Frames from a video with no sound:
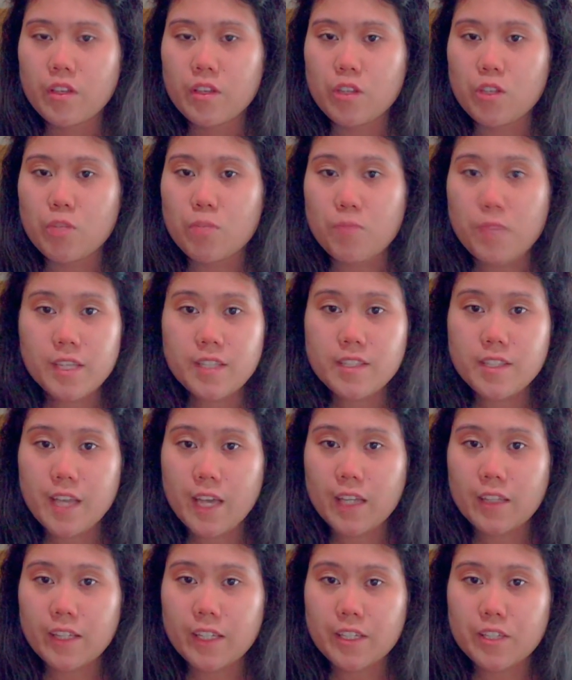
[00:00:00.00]
You mix
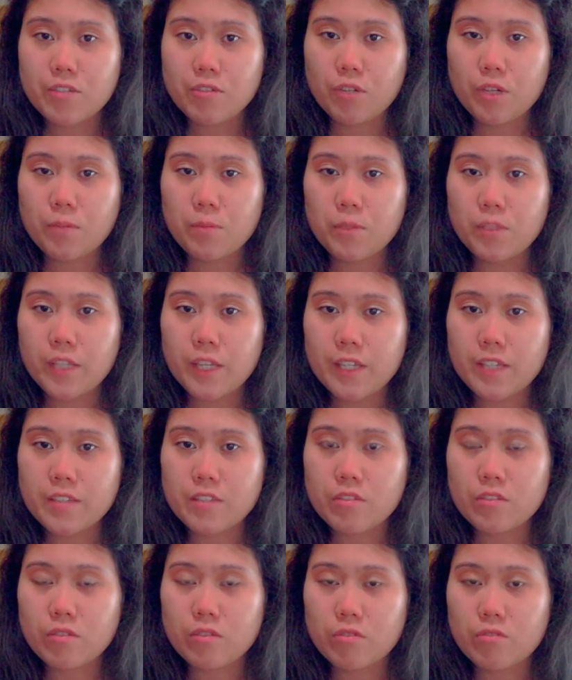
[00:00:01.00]
that like scrambled eggs
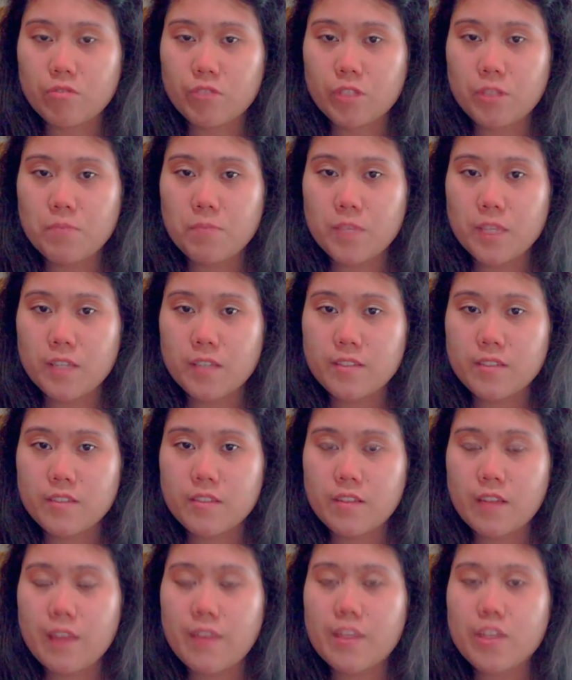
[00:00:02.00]
until they're fully mixed,
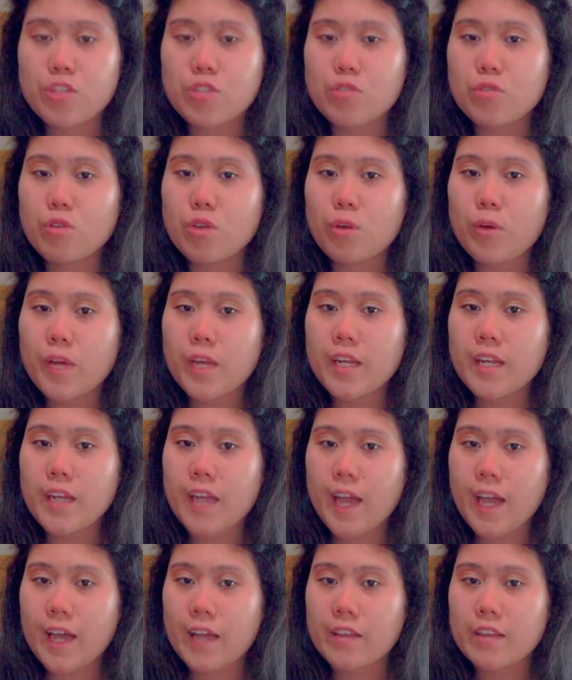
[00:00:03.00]
and then you go ahead and
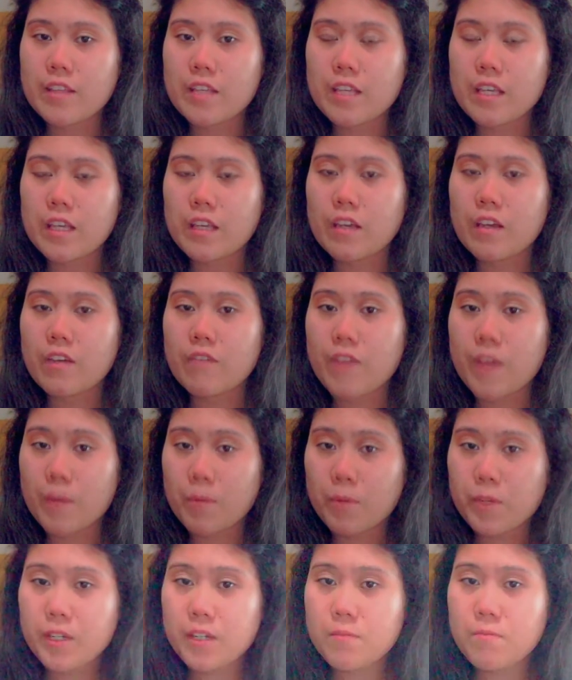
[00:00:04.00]
add the
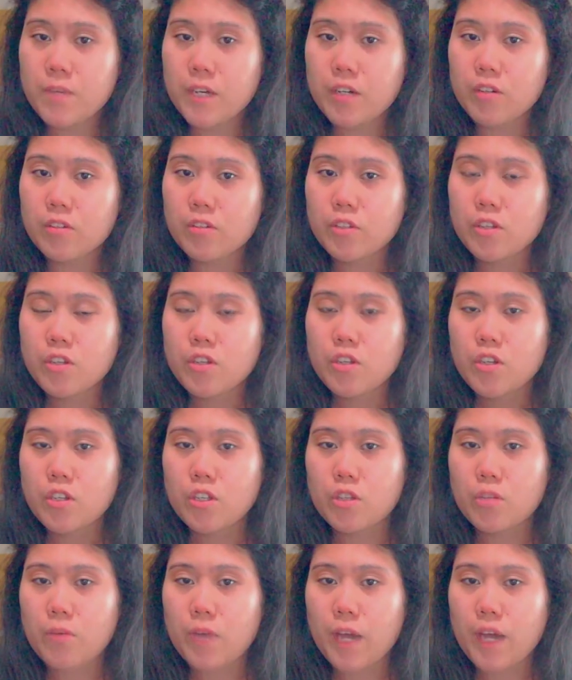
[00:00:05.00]
evaporated milk,
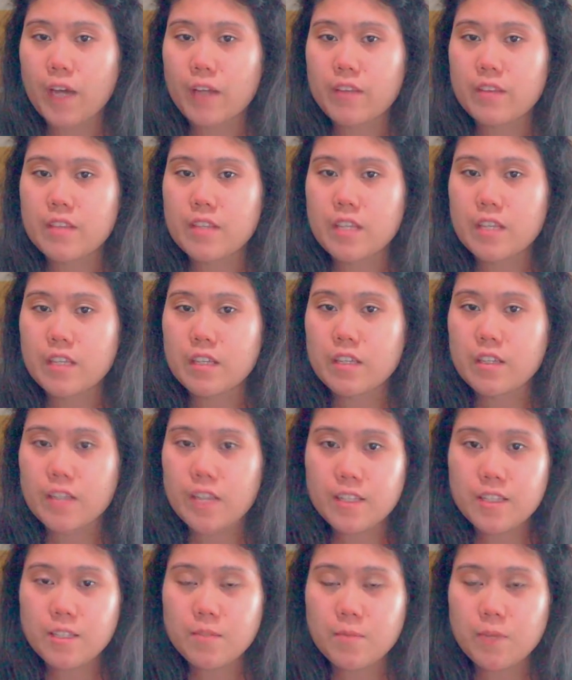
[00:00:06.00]
you add the
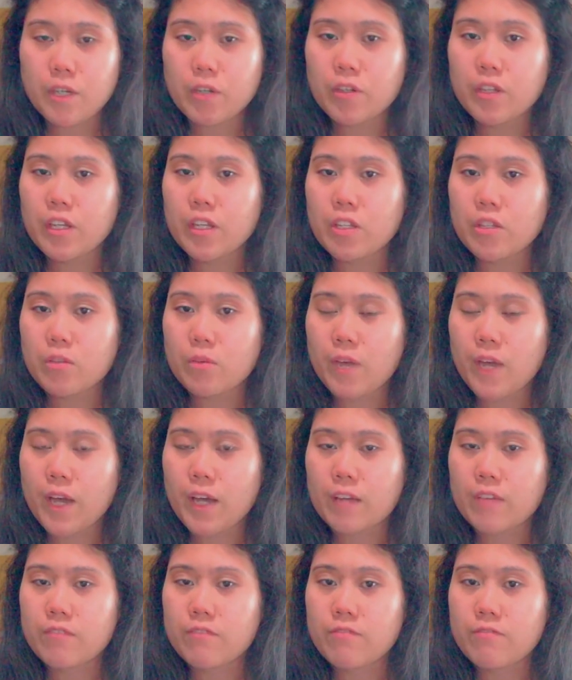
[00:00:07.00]
condensed milk, and you
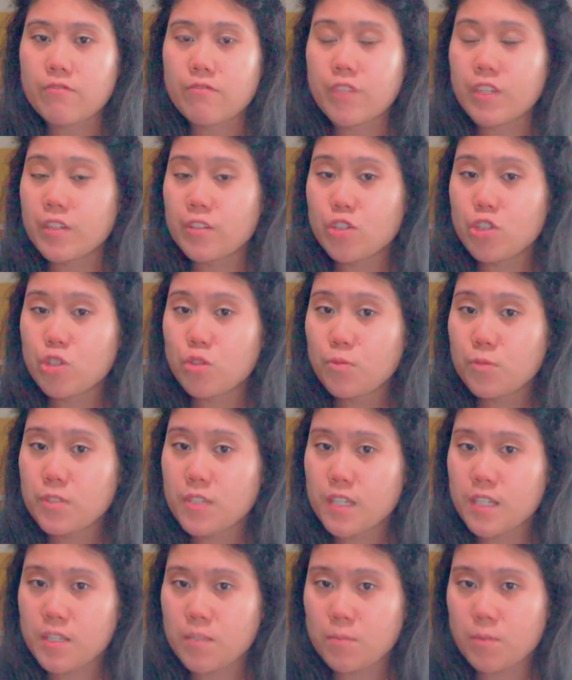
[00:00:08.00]
add 2
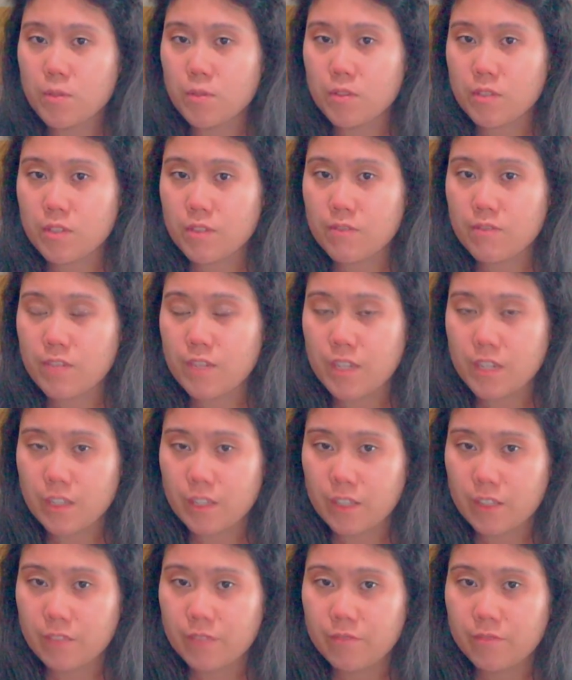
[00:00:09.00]
teaspoons of
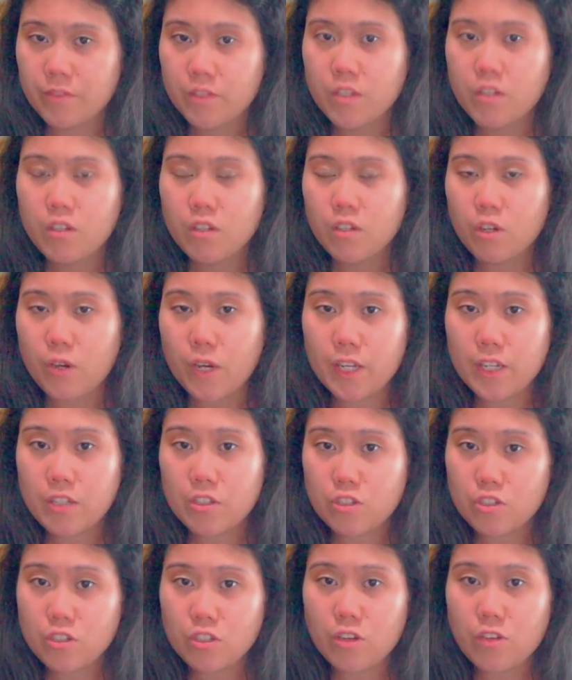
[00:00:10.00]
vanilla. Go ahead
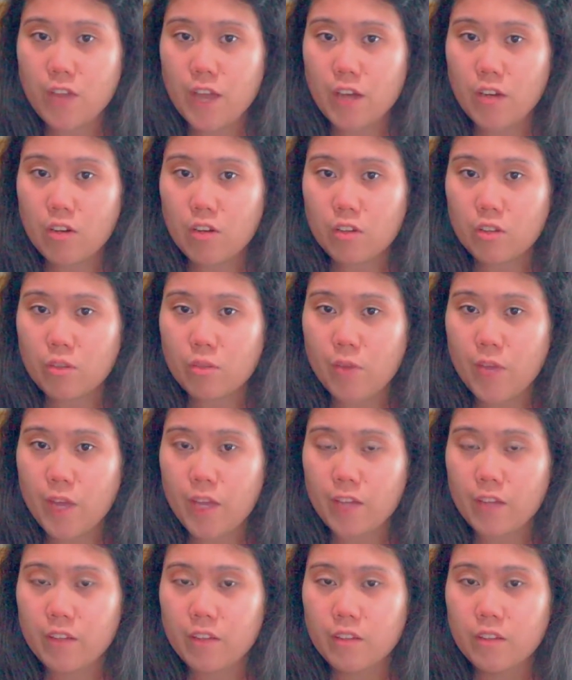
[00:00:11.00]
and stir that all the
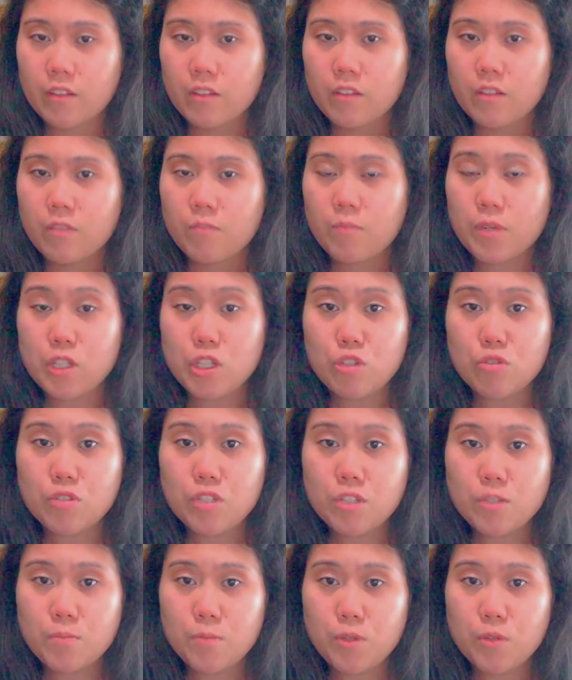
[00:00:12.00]
way. But use
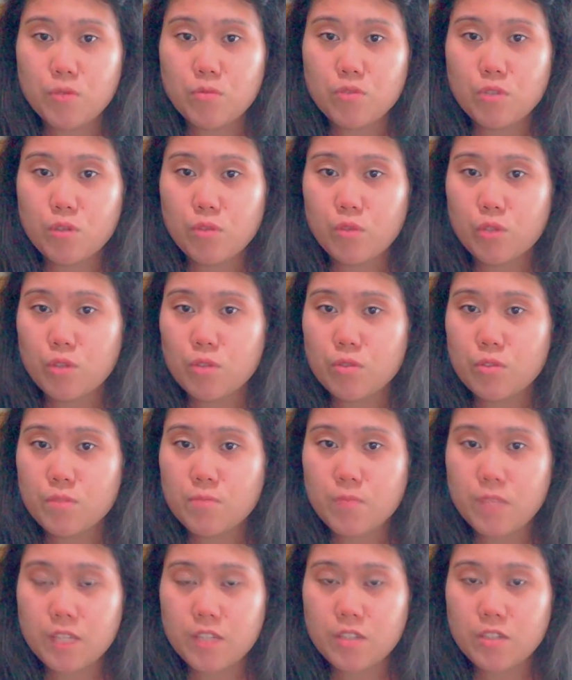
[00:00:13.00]
a spoon, don't use a
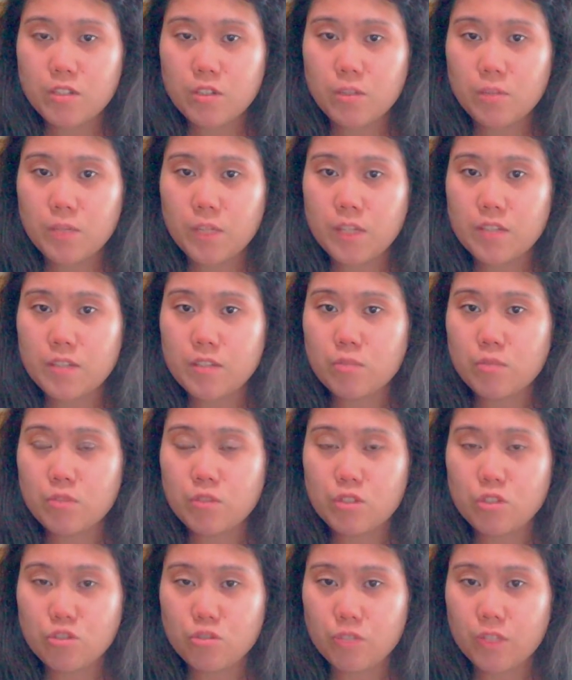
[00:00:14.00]
mixer, because it will
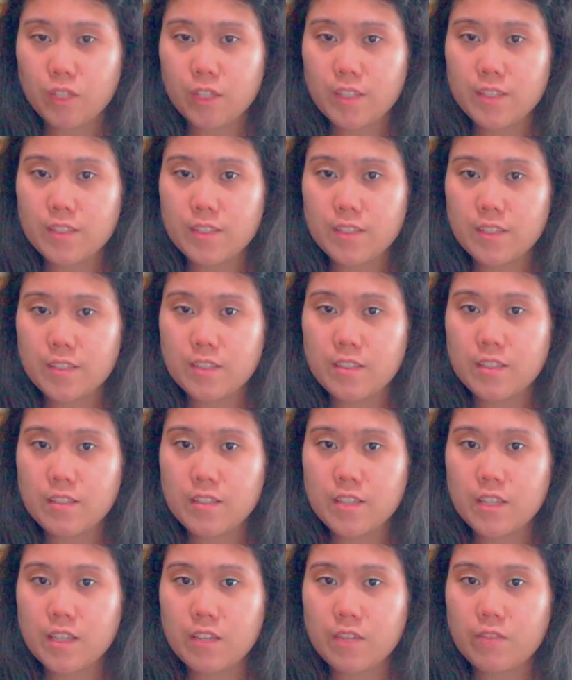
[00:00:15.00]
destroy the
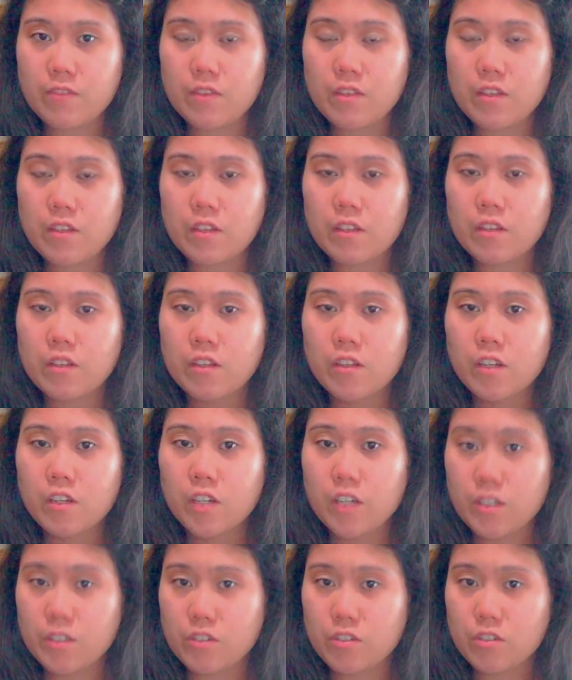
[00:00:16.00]
consistency of the
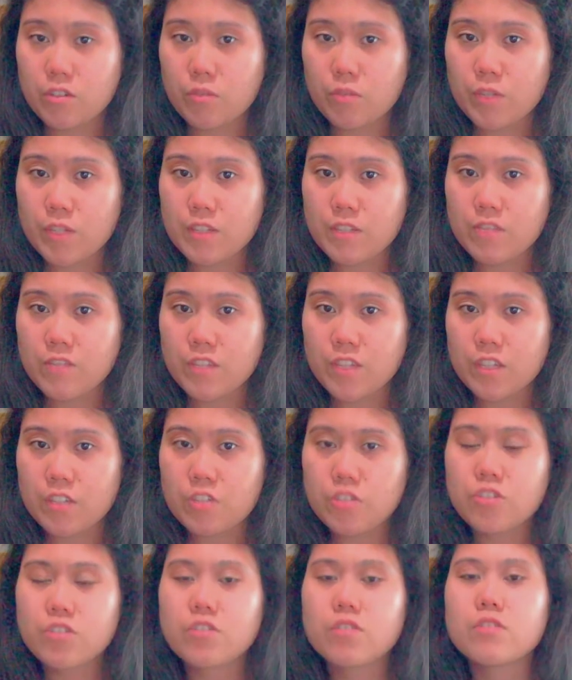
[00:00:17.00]
custard when it's
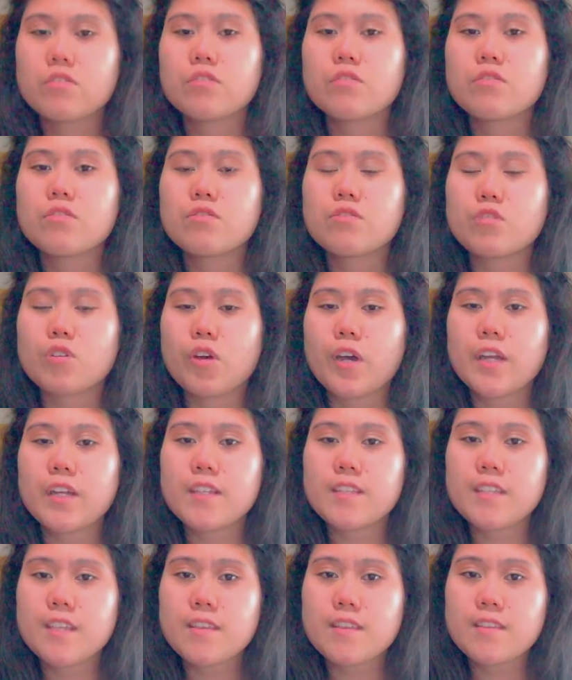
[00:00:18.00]
finished. So go ahead
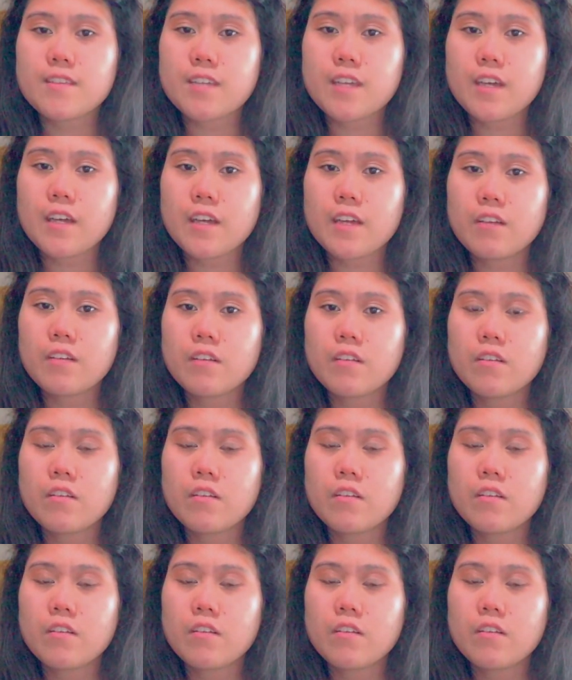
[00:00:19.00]
and set this aside,